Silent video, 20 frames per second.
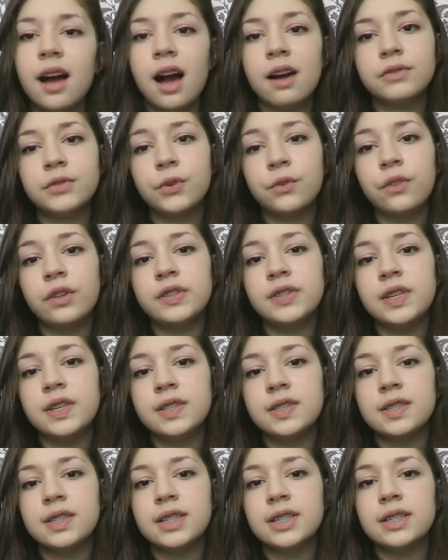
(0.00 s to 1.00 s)
After this
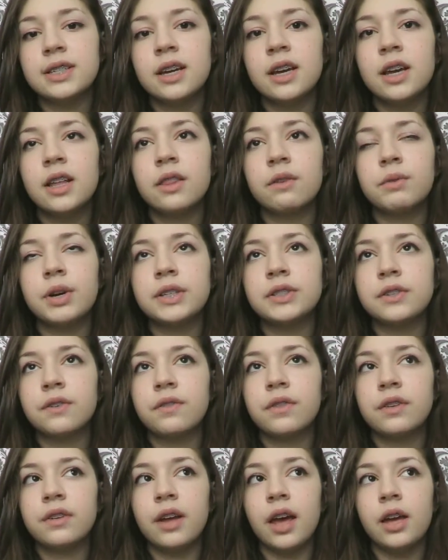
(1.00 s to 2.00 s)
incident, the rest
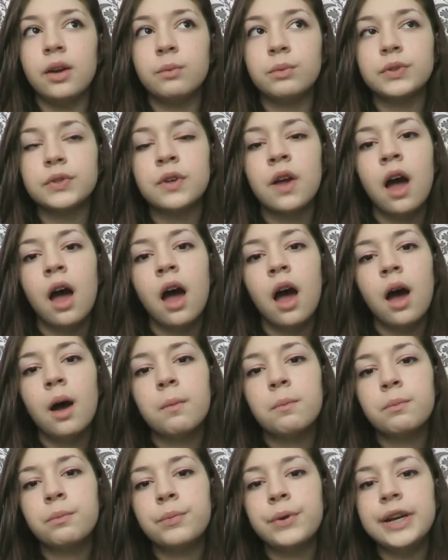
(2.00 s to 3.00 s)
of the day was
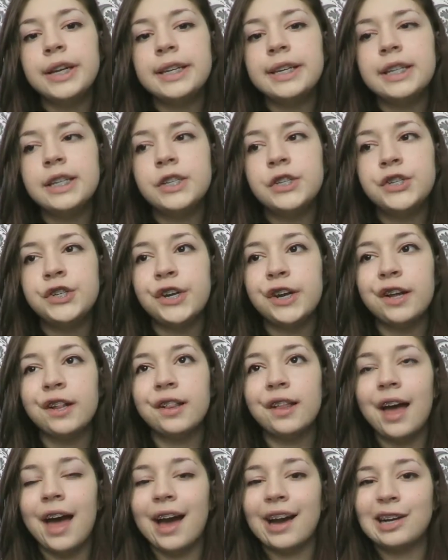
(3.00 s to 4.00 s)
pretty
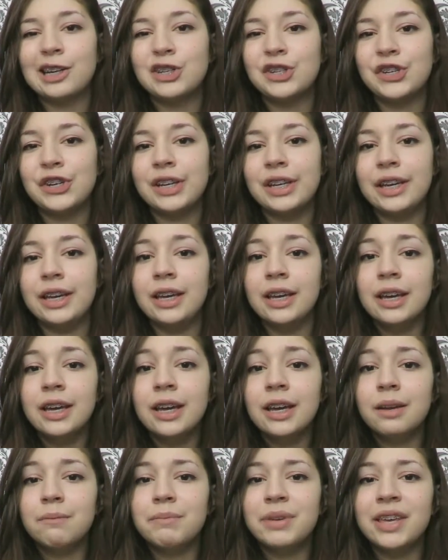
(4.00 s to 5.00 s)
chill actually,
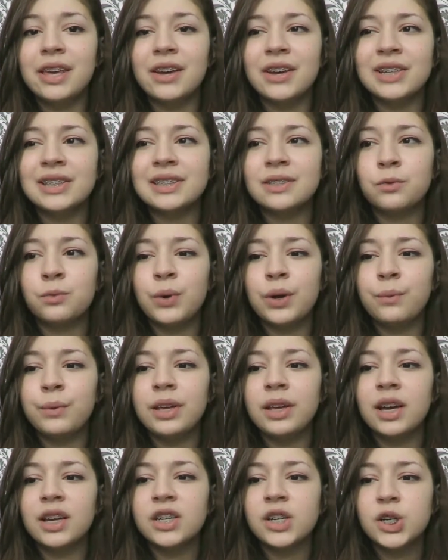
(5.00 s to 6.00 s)
because when we
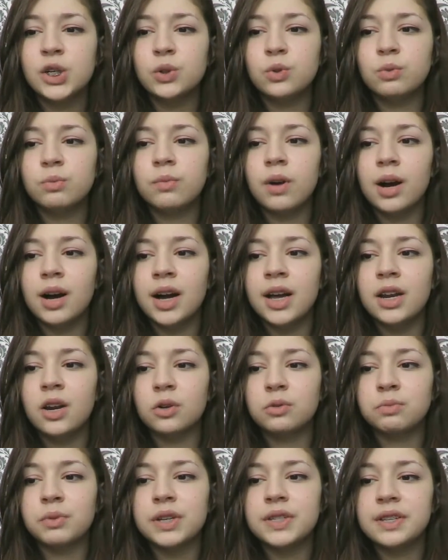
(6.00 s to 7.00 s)
got home I
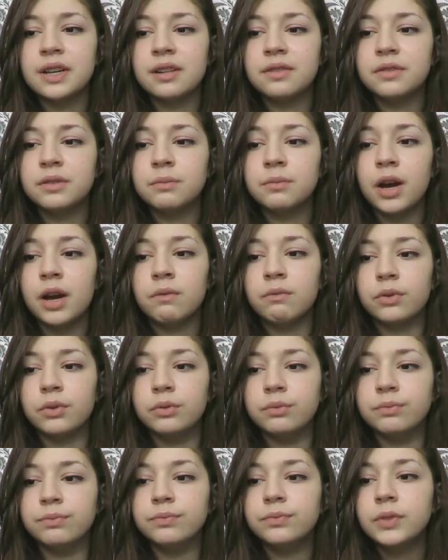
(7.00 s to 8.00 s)
locked myself in my
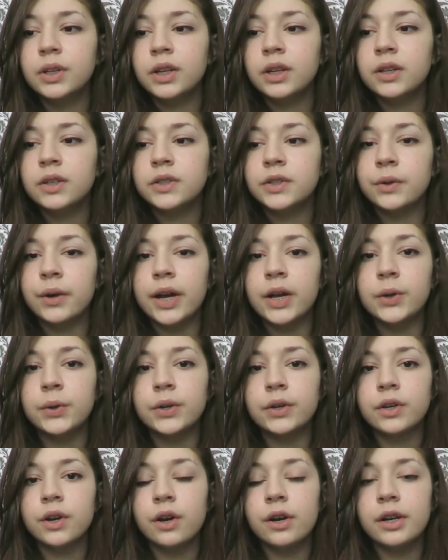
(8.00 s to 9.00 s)
room so I
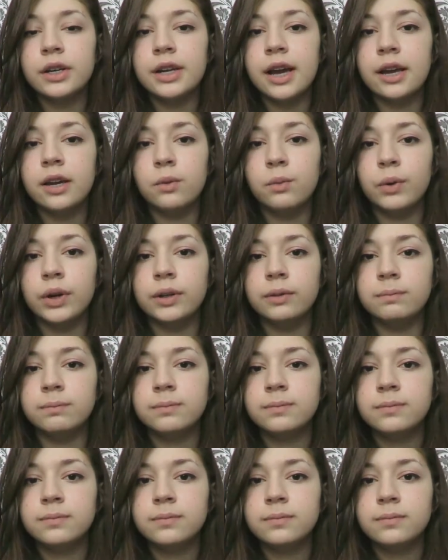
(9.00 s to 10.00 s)
couldn't hurt anyone
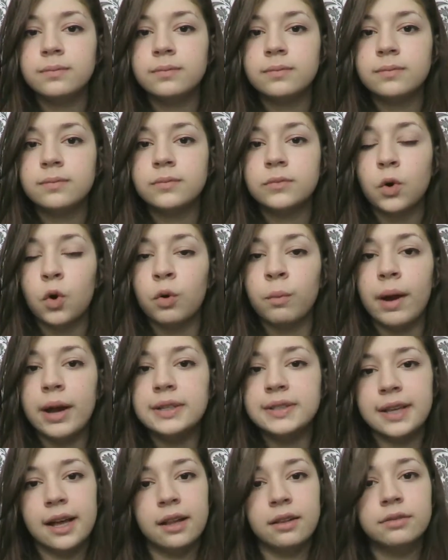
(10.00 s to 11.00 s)
or
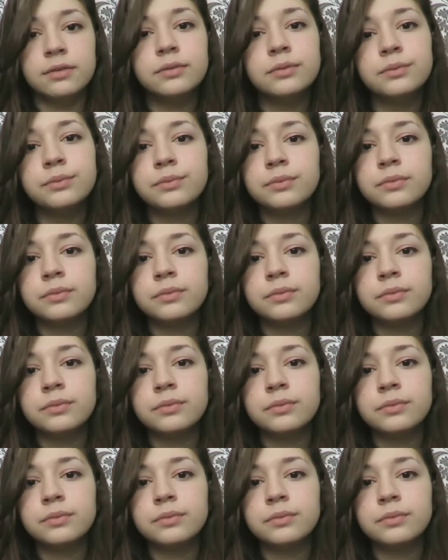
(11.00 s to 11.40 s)
myself.